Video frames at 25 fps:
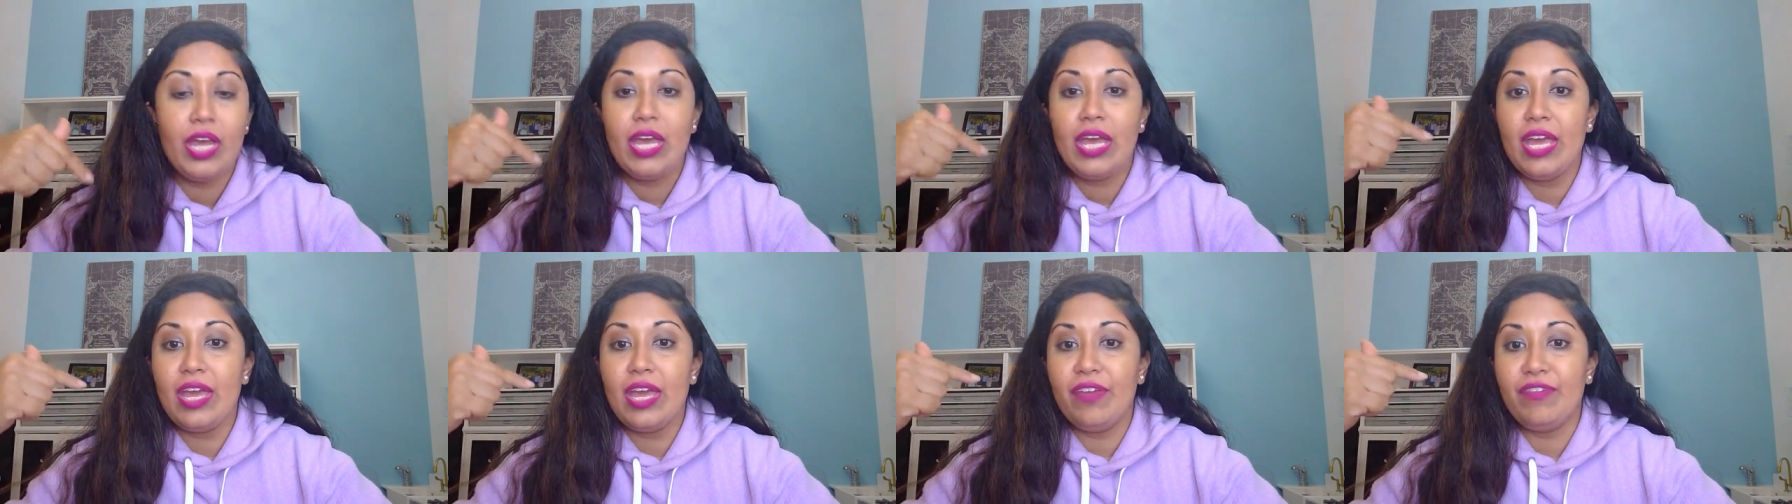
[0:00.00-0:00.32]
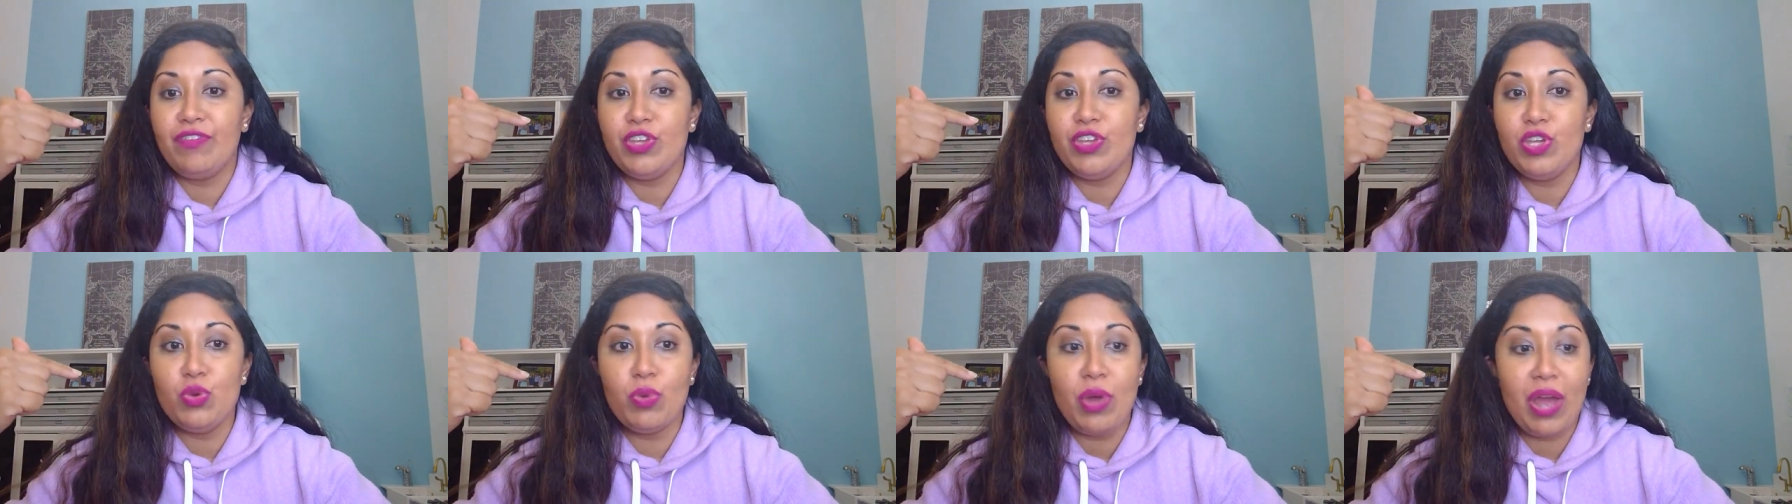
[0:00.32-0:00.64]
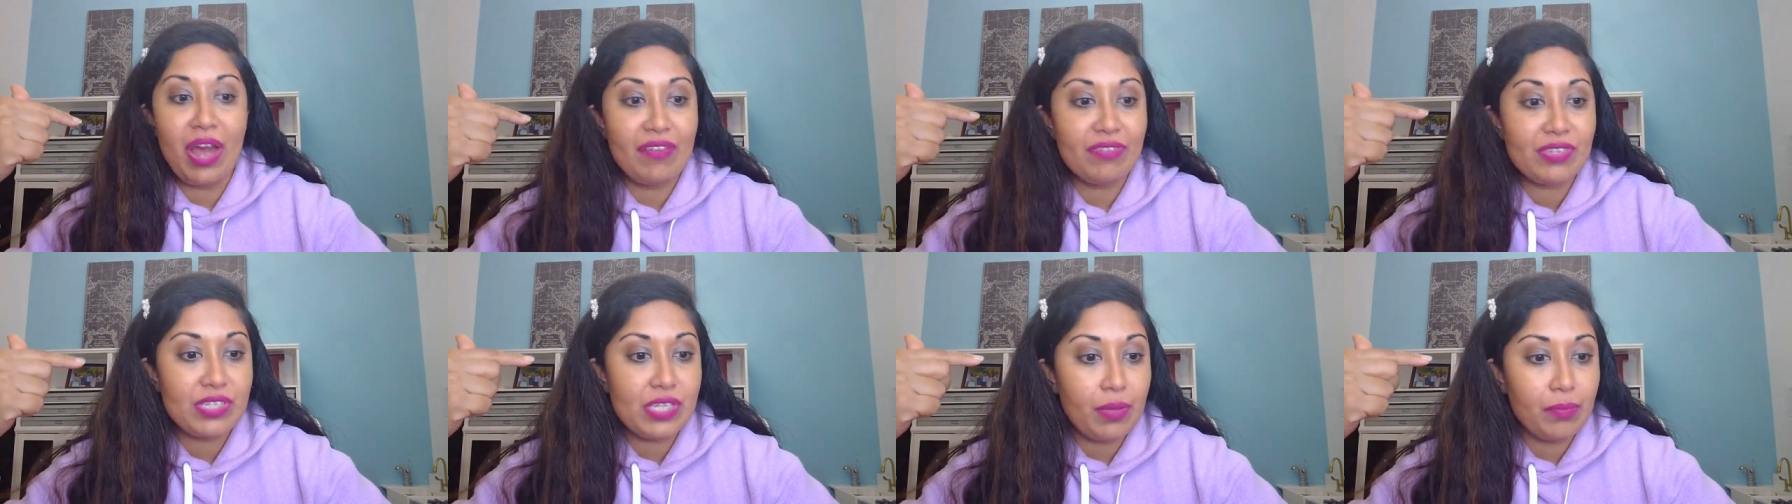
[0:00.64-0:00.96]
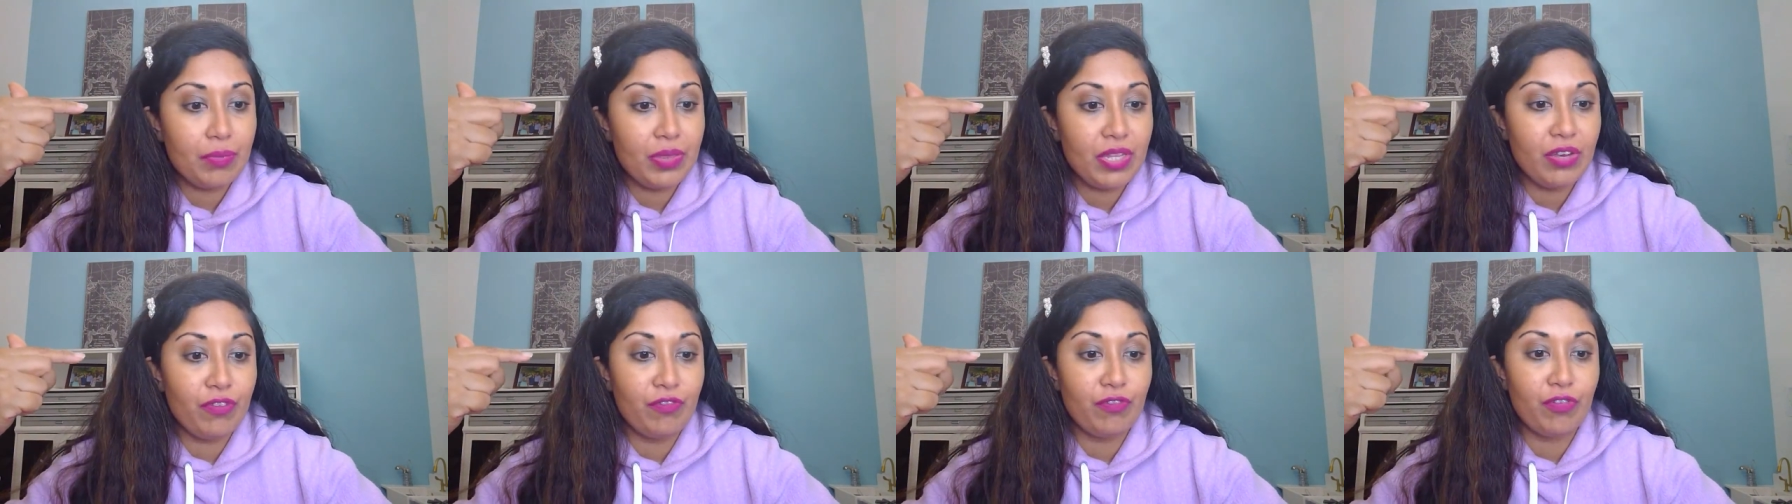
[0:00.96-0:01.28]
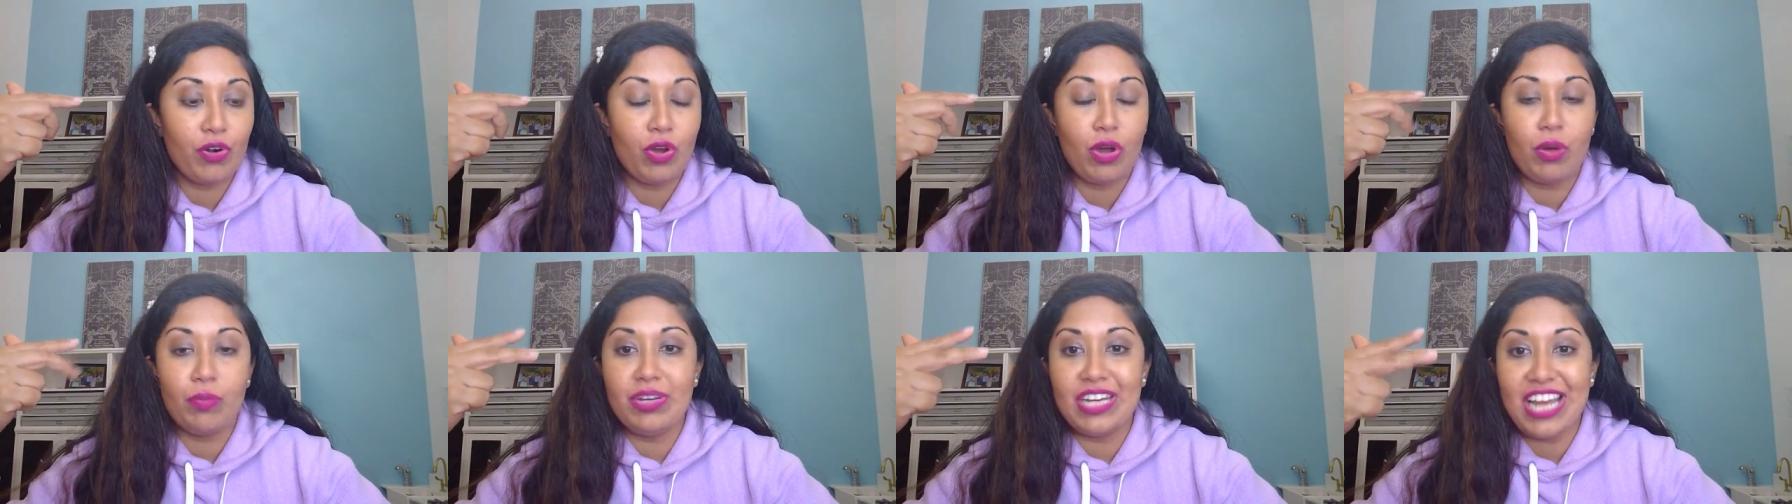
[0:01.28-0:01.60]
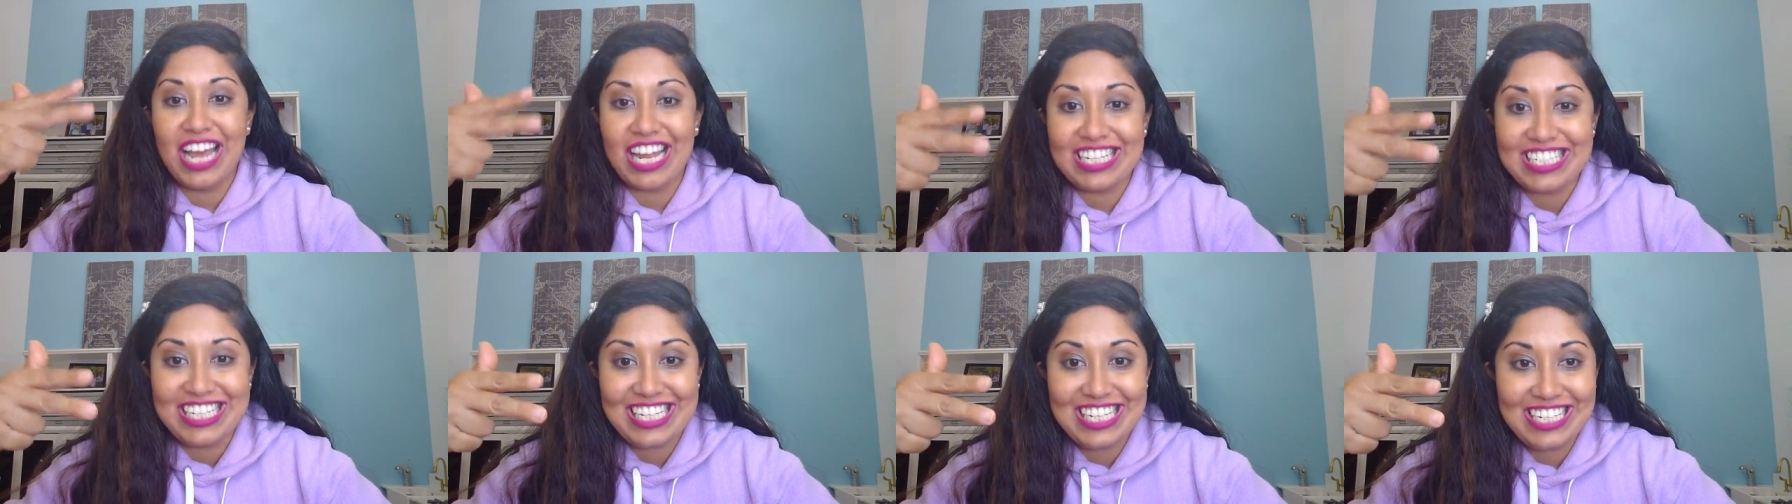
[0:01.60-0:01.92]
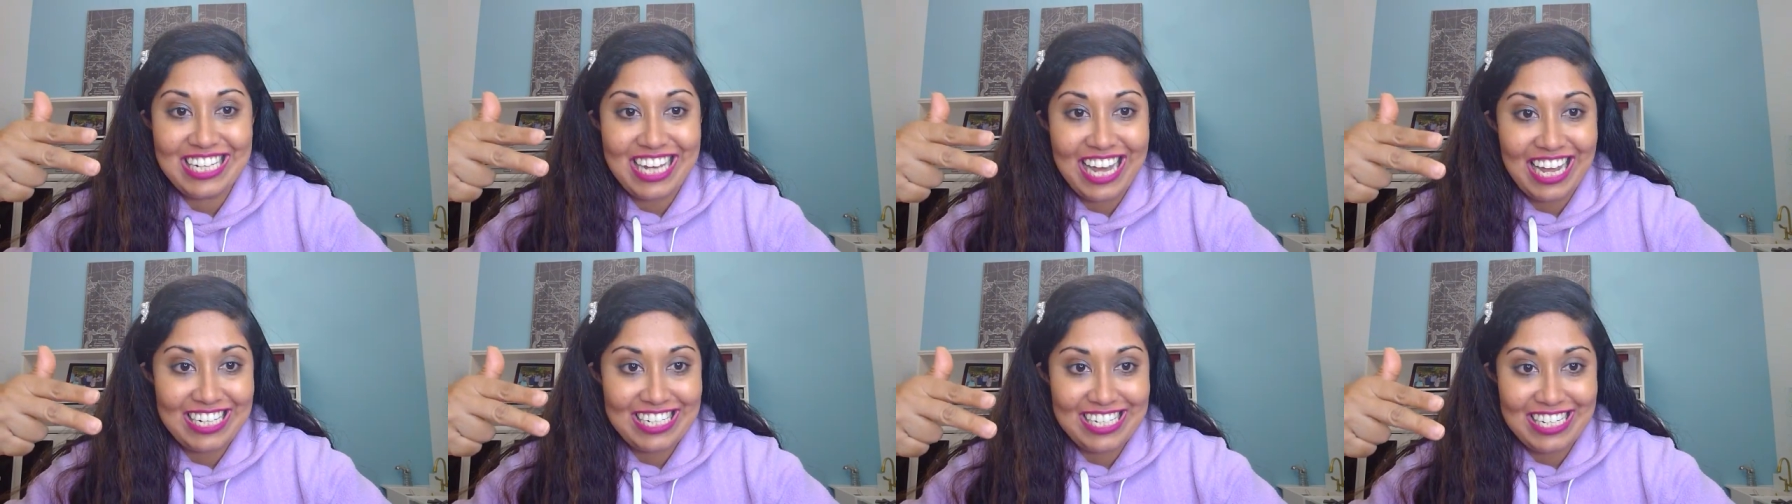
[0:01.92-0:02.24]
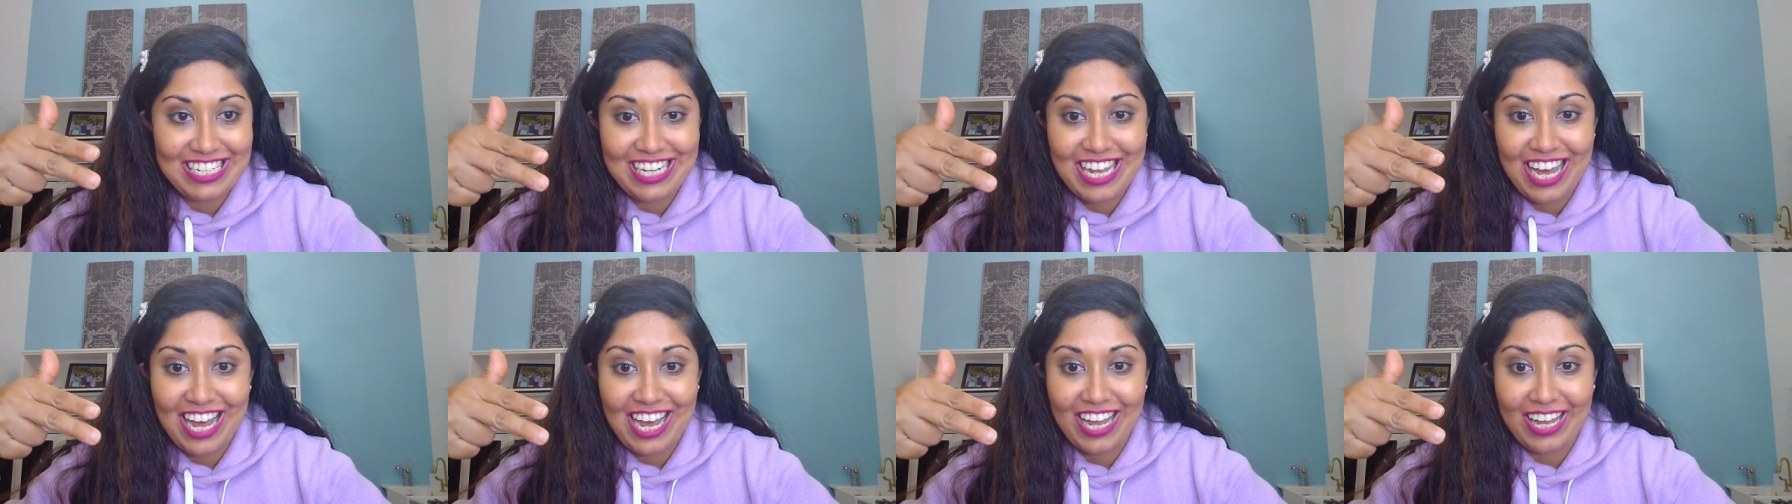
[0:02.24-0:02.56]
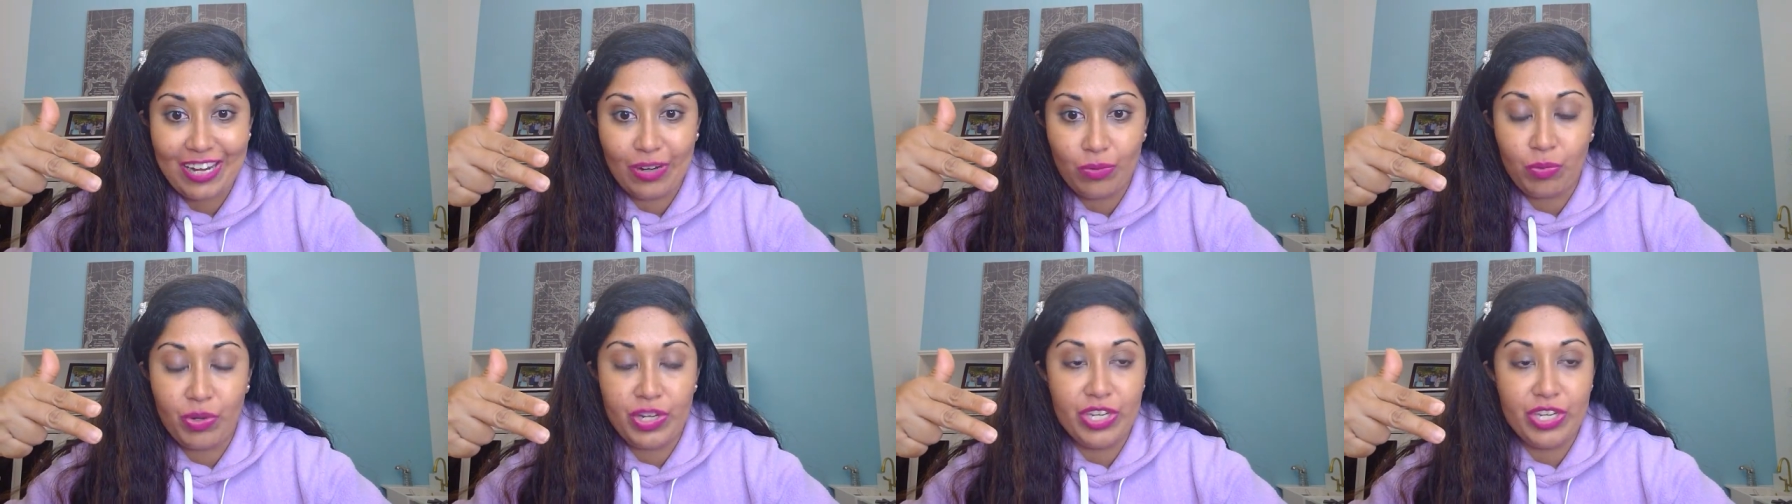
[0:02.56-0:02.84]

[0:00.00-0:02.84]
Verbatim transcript: if you have something from 1999